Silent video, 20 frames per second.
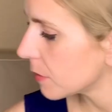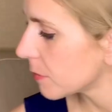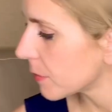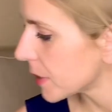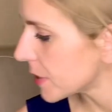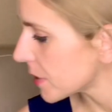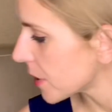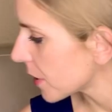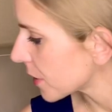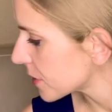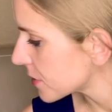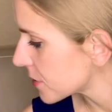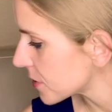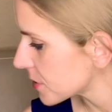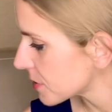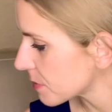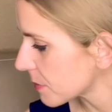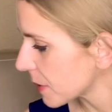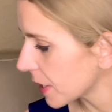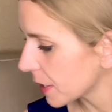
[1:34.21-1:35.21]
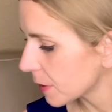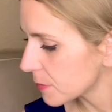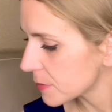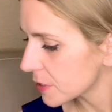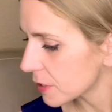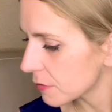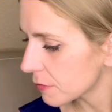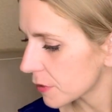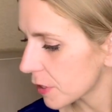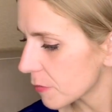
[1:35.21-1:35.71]
My dog is just making
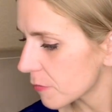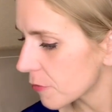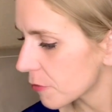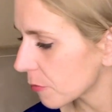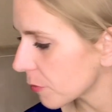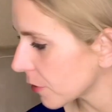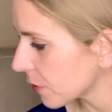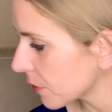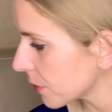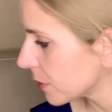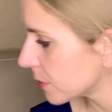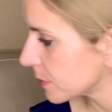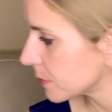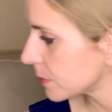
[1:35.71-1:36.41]
himself comfortable.